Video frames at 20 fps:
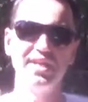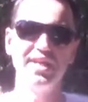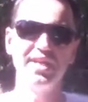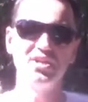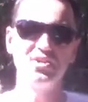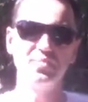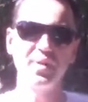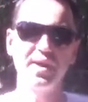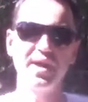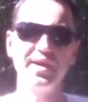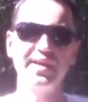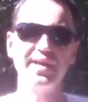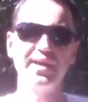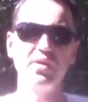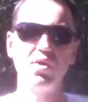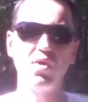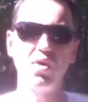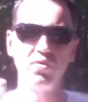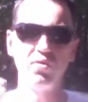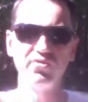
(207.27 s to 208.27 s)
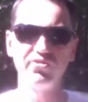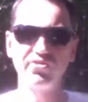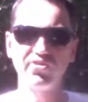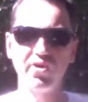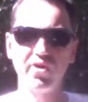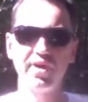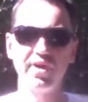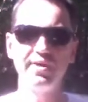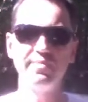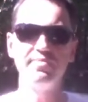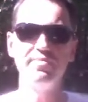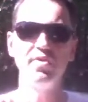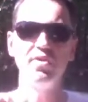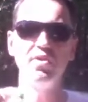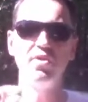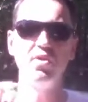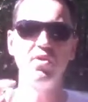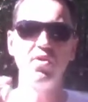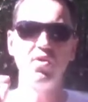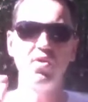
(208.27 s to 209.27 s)
It's paying out on time,
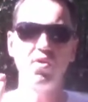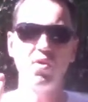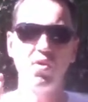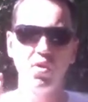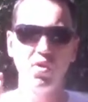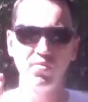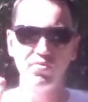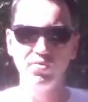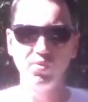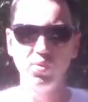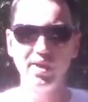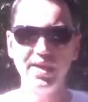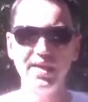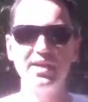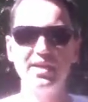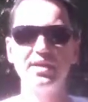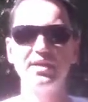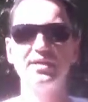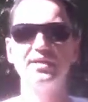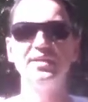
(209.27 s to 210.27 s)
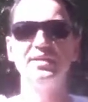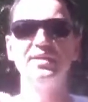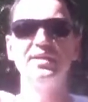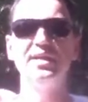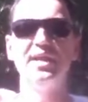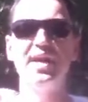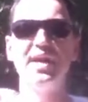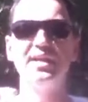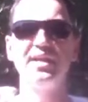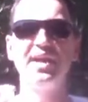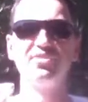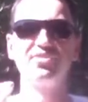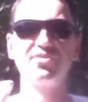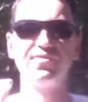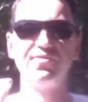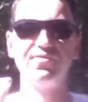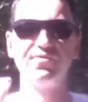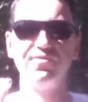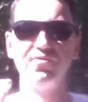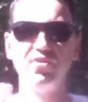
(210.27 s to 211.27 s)
on the week, and has
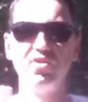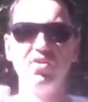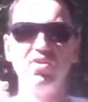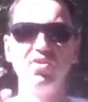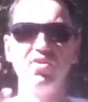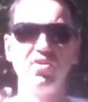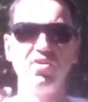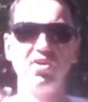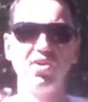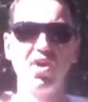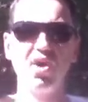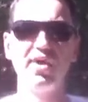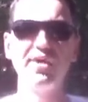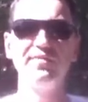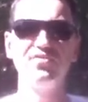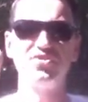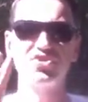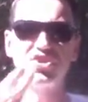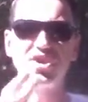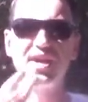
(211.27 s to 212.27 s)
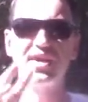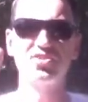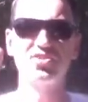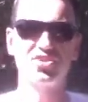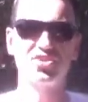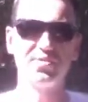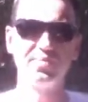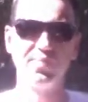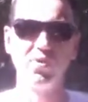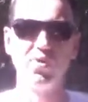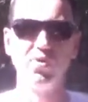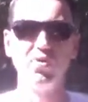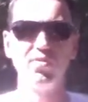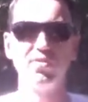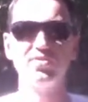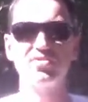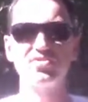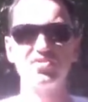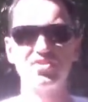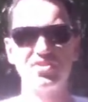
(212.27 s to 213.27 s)
a full live chat
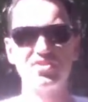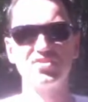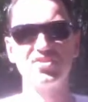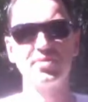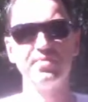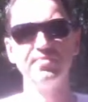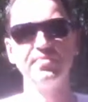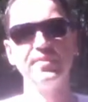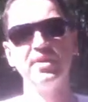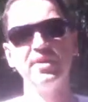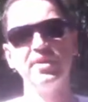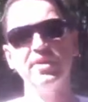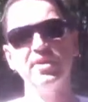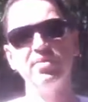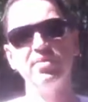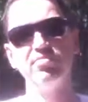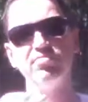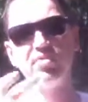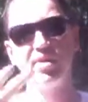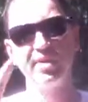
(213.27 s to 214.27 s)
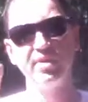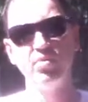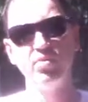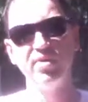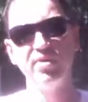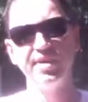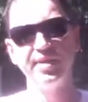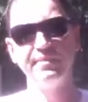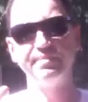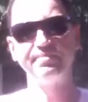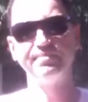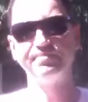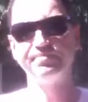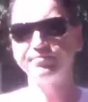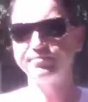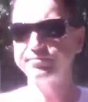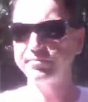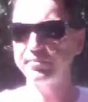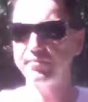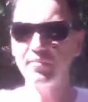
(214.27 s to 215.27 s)
support system running with it.
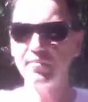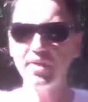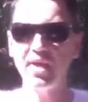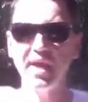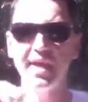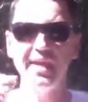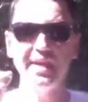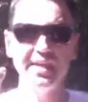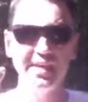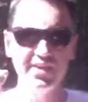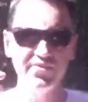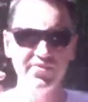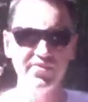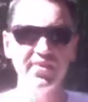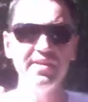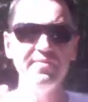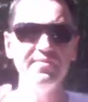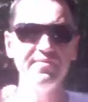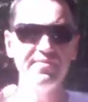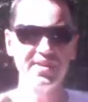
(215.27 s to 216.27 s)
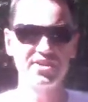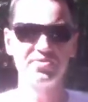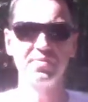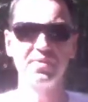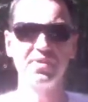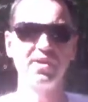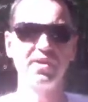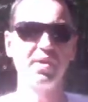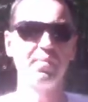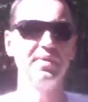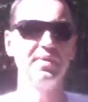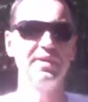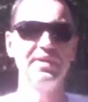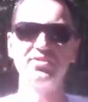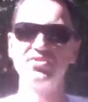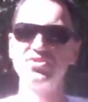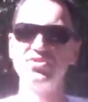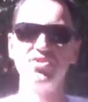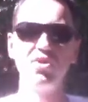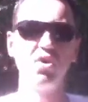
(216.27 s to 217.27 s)
It is an investment company.
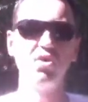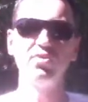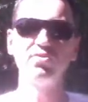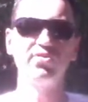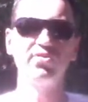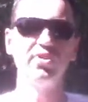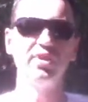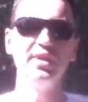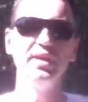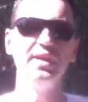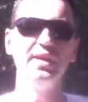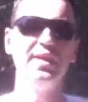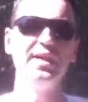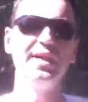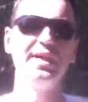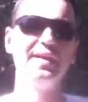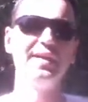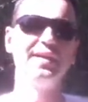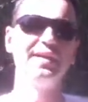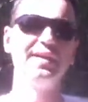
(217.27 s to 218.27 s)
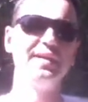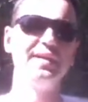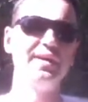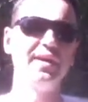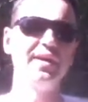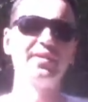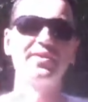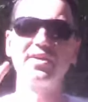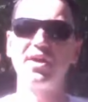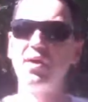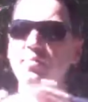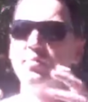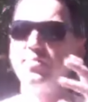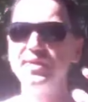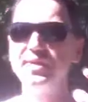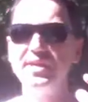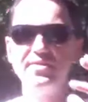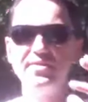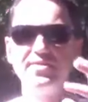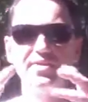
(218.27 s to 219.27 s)
It's not a
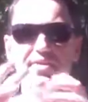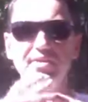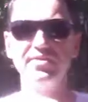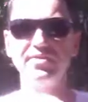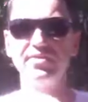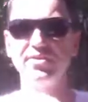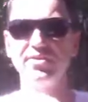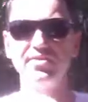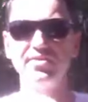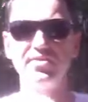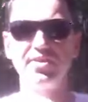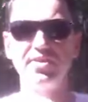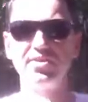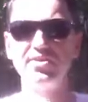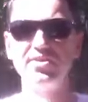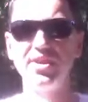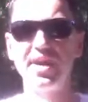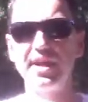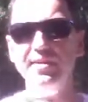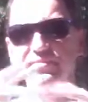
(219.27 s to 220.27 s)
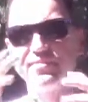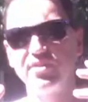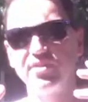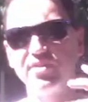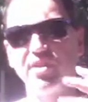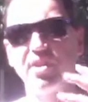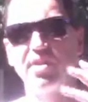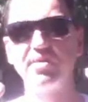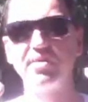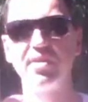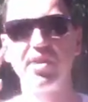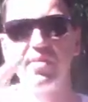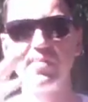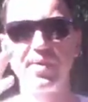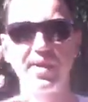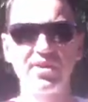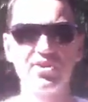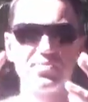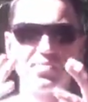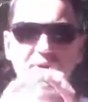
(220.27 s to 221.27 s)
company that you know, you have to, like
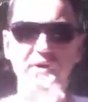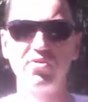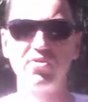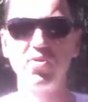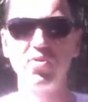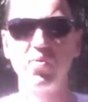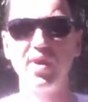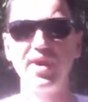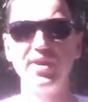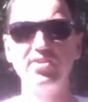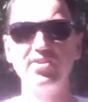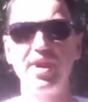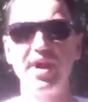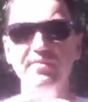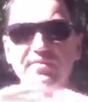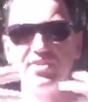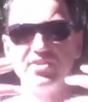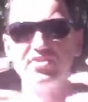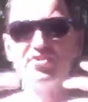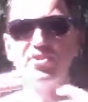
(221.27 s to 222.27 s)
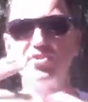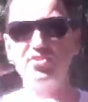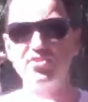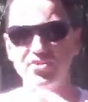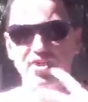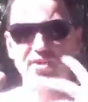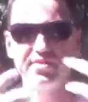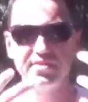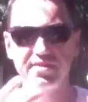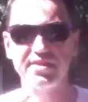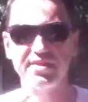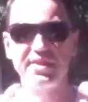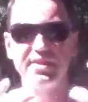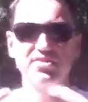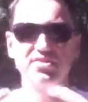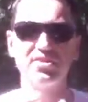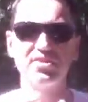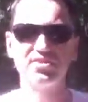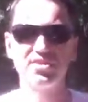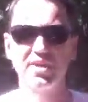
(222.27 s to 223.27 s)
Banners Broker, where you're having to do certain
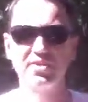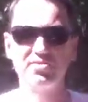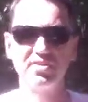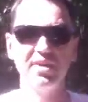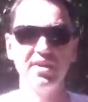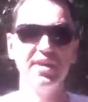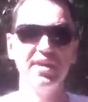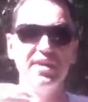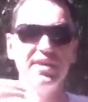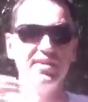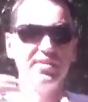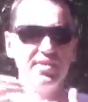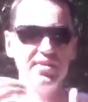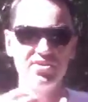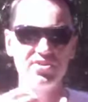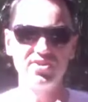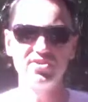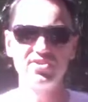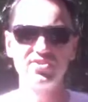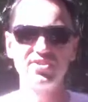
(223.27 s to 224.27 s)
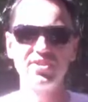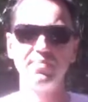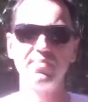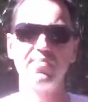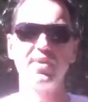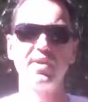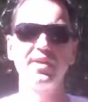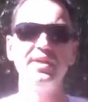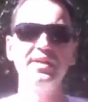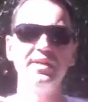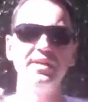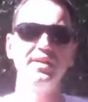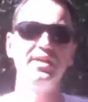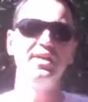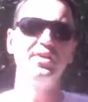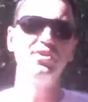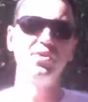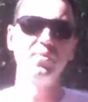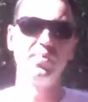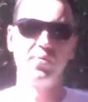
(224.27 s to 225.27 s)
things, etc. This is simply,
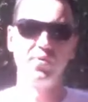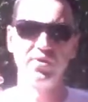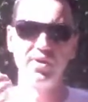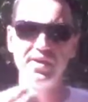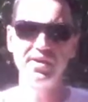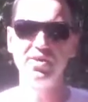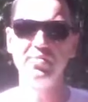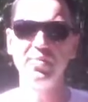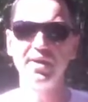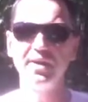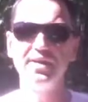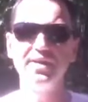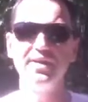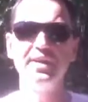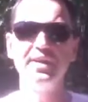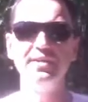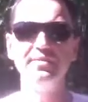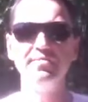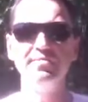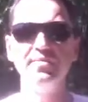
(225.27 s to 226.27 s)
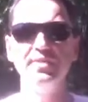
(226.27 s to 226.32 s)
you're putting your money in.